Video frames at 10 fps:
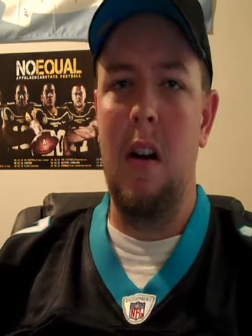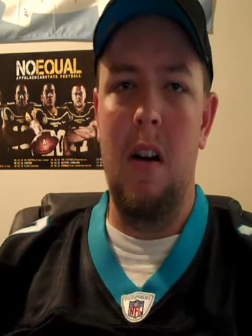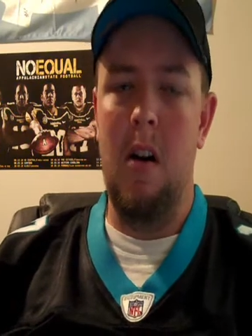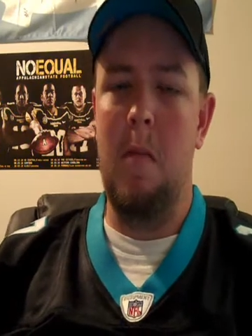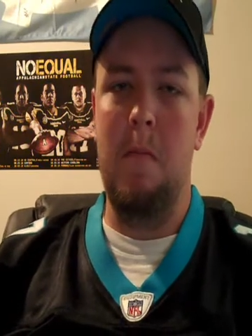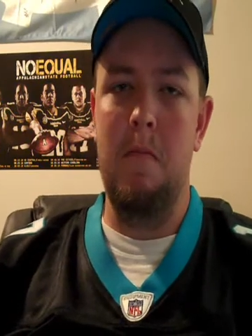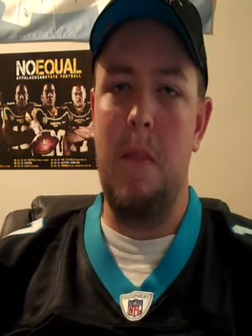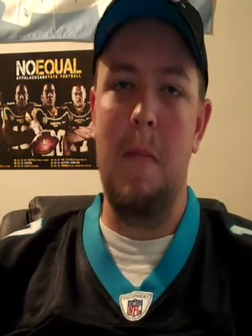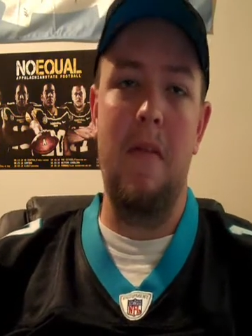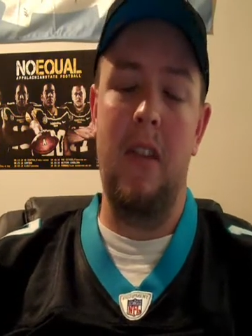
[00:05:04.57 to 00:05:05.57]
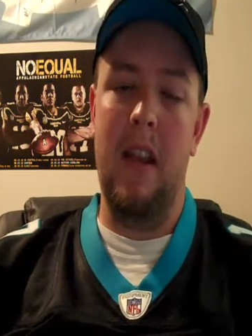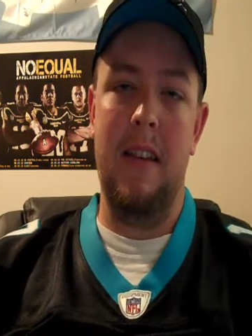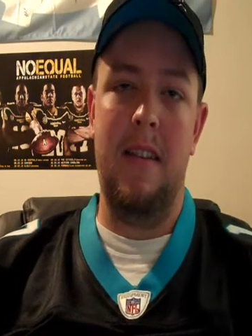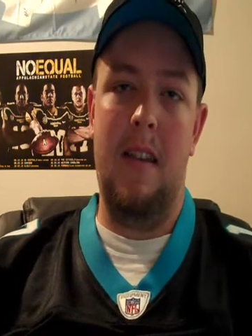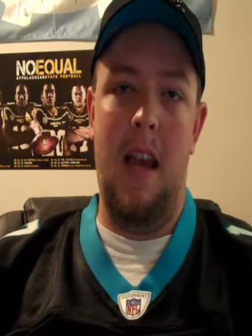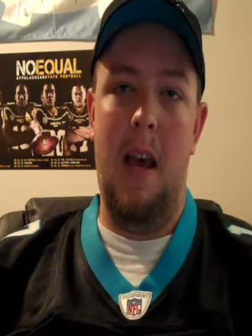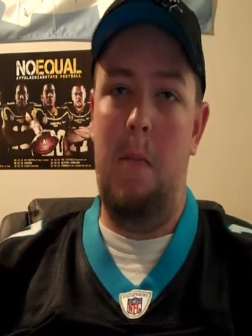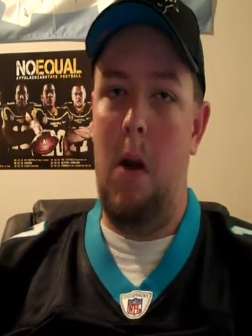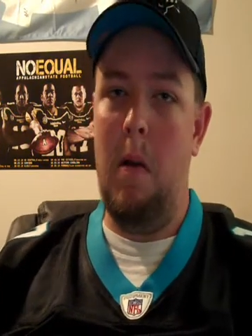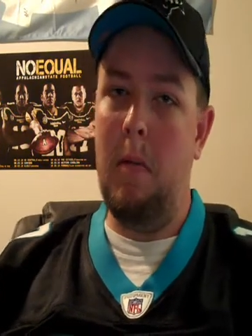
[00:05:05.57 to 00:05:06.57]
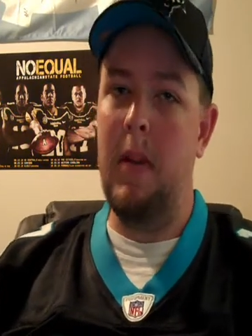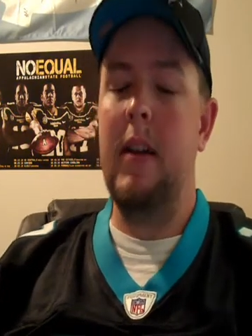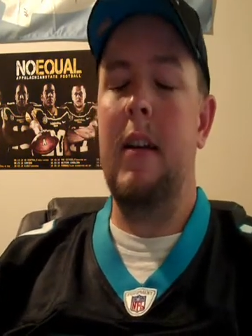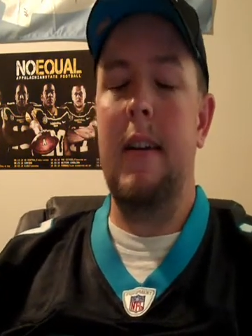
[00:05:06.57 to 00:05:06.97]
or maybe even less than that, probably.